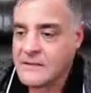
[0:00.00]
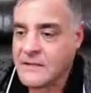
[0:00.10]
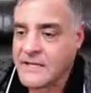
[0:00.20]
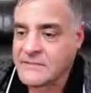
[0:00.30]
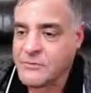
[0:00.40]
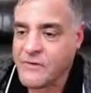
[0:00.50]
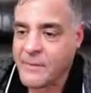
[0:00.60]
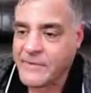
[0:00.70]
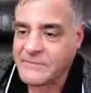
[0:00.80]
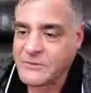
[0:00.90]
Let's move
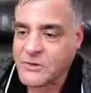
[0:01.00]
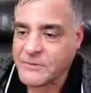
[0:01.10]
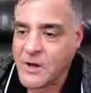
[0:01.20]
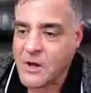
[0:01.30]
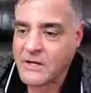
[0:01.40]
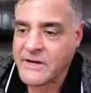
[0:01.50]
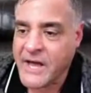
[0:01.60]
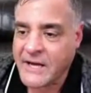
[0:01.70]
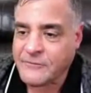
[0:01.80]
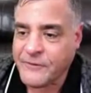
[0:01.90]
on. My name's Crypto Hulk,
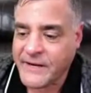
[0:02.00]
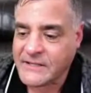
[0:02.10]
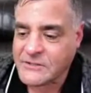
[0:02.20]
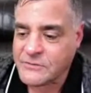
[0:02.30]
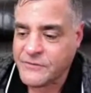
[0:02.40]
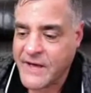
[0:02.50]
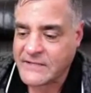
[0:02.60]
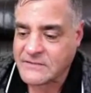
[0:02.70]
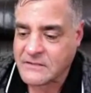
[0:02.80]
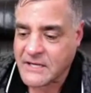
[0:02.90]
not a financial
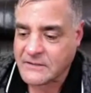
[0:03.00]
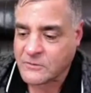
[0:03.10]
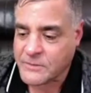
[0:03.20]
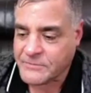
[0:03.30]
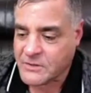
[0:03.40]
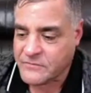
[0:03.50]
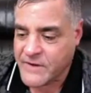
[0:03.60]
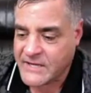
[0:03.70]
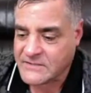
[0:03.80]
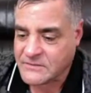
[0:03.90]
advisor, not a crypto
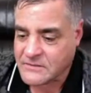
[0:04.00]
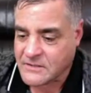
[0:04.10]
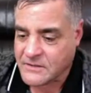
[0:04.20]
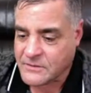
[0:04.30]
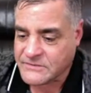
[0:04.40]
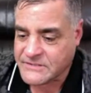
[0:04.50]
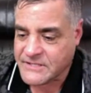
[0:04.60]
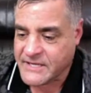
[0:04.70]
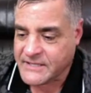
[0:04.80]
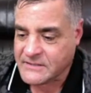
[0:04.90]
advisor, none of those
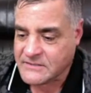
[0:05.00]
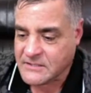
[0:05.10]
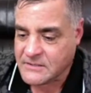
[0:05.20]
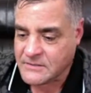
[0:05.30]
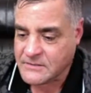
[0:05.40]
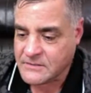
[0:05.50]
things.